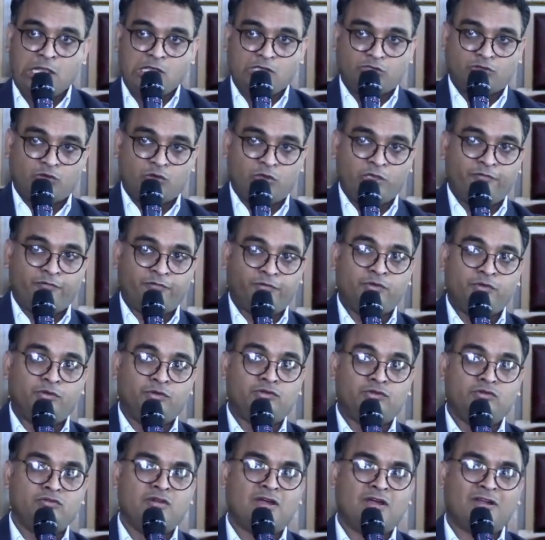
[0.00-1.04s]
So if you
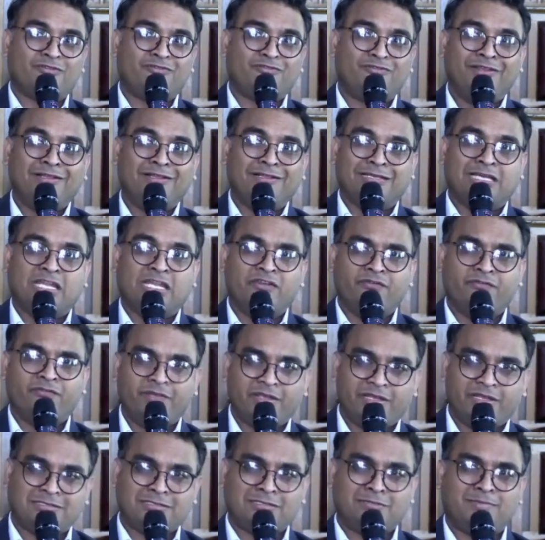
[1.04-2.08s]
do not feel
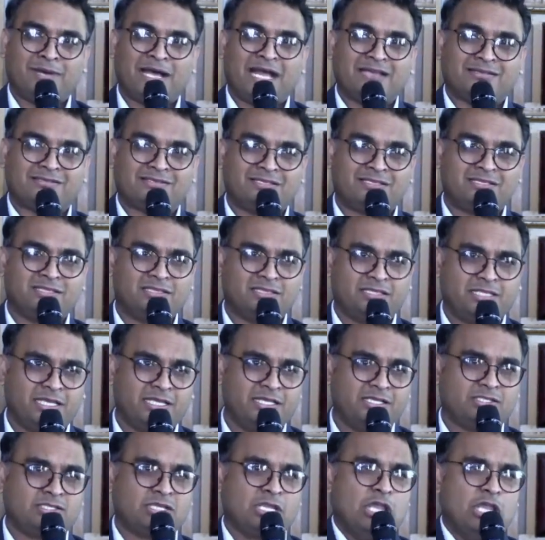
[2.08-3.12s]
convicted by certain
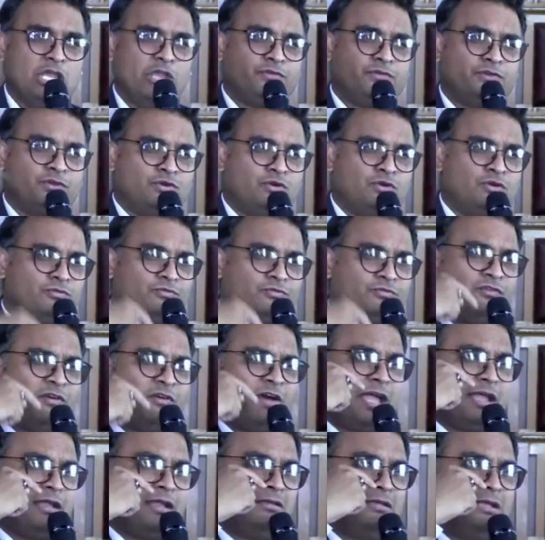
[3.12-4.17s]
things, if you don't
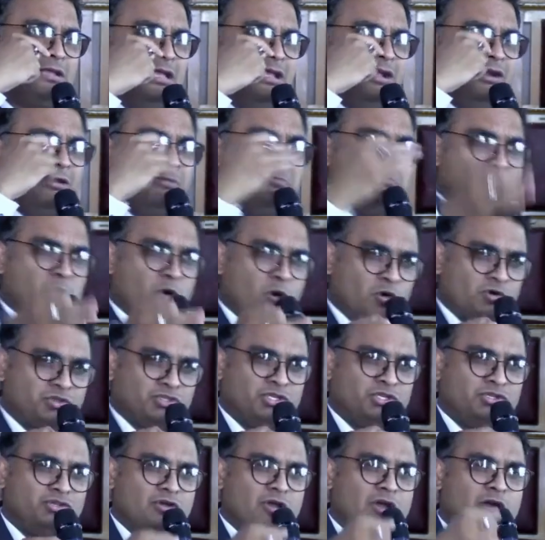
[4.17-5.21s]
find remorse
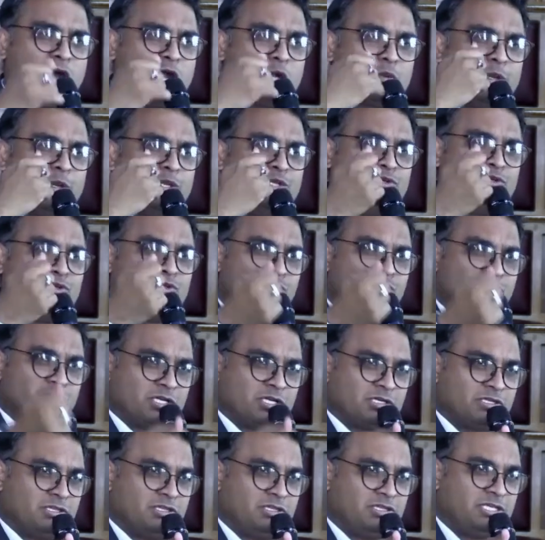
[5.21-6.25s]
in your heart when you do
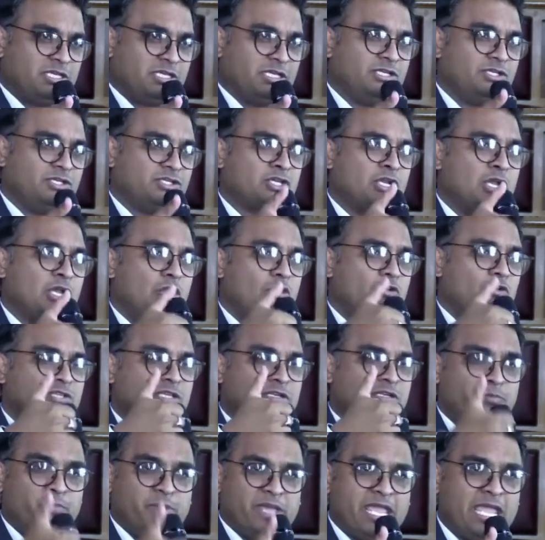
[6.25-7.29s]
certain things or
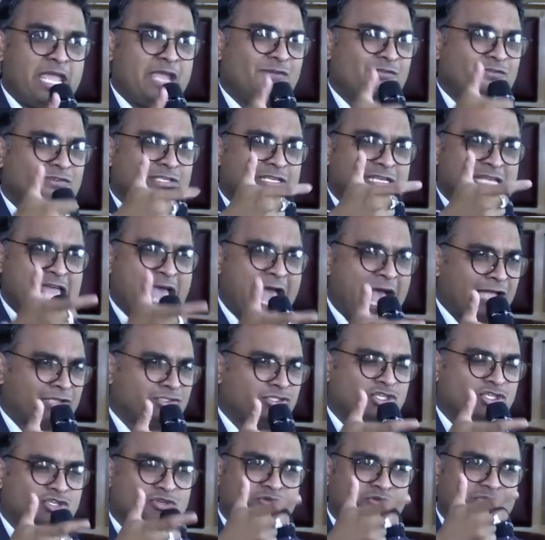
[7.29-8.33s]
certain behaviors and
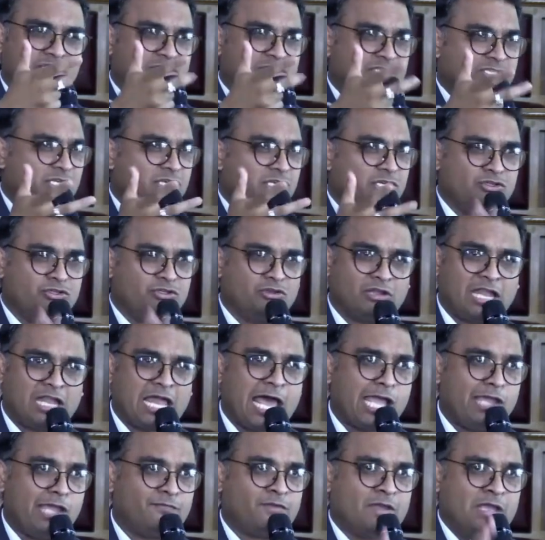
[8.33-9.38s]
attitudes and sin in your
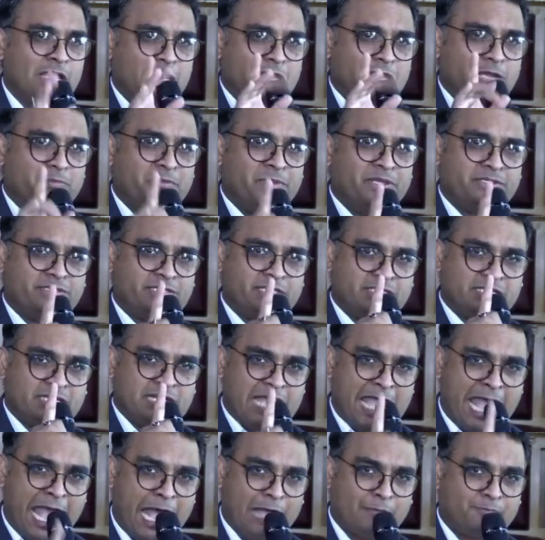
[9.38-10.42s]
life, it means there's an
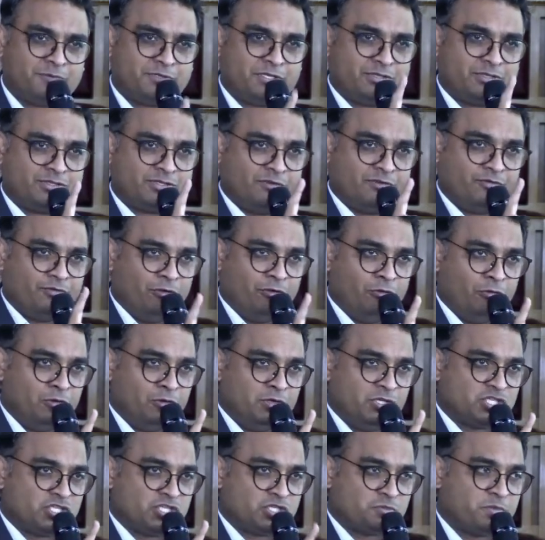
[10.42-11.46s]
absence of
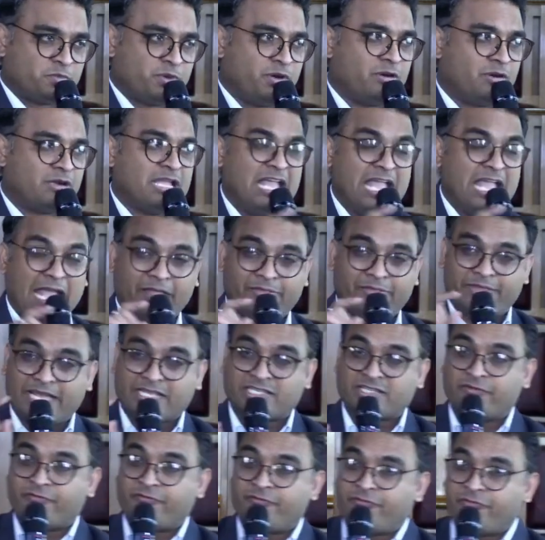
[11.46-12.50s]
Holy Spirit, and
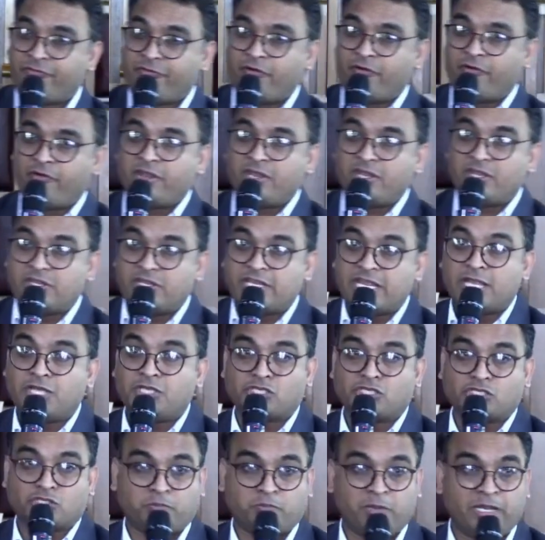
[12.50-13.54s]
that's a very
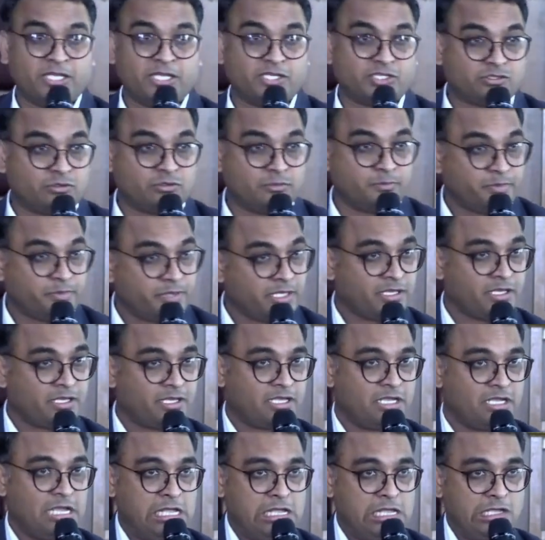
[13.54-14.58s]
dangerous place to be.
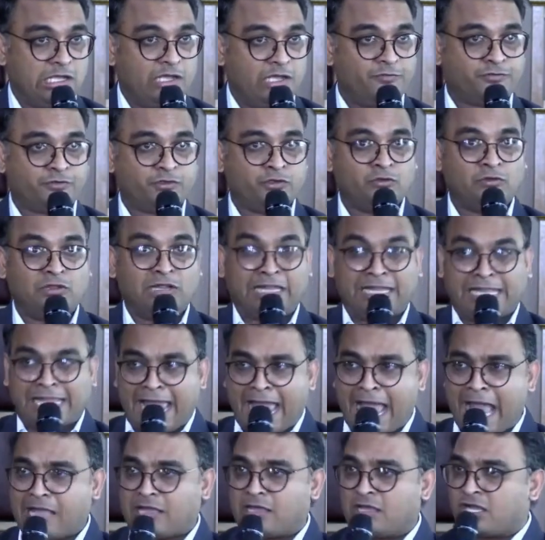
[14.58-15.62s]
If you
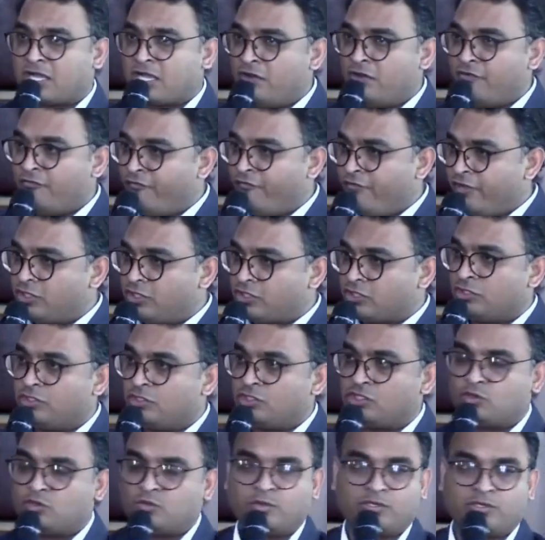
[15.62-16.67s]
lack conviction
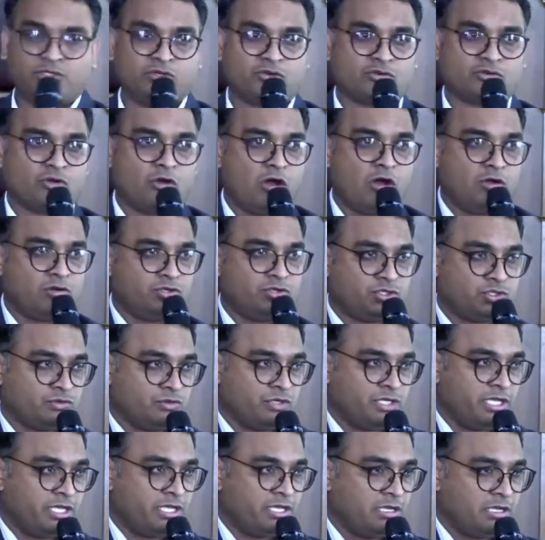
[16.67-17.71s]
towards your
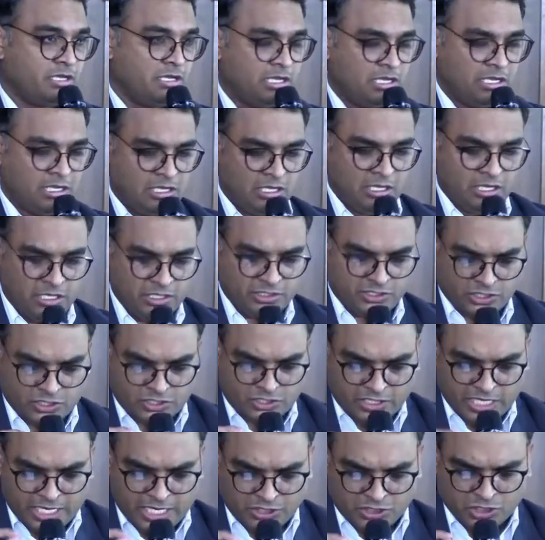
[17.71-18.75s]
wrongdoing, it's a
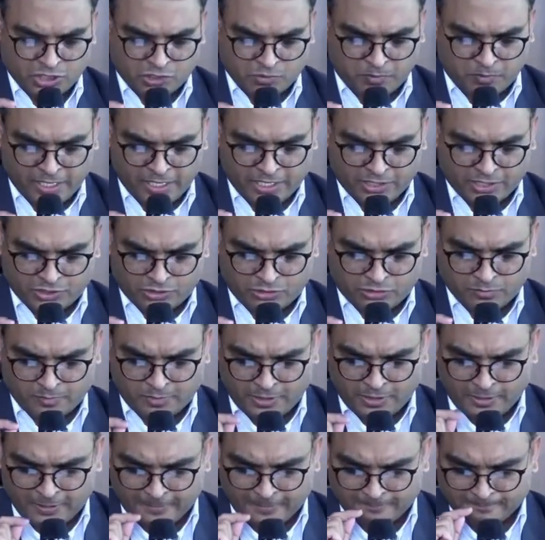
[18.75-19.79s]
dangerous place to
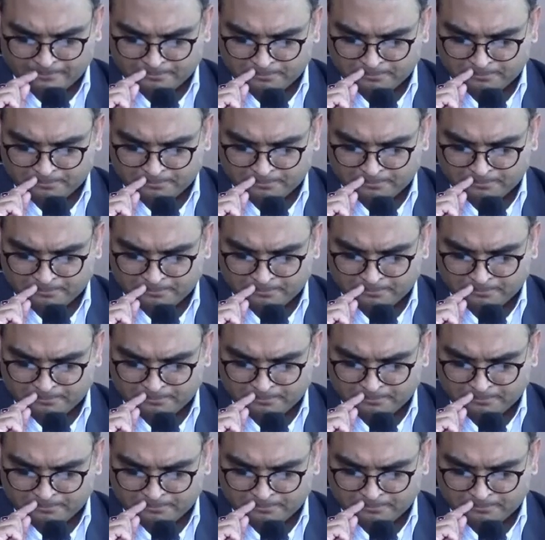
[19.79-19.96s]
be.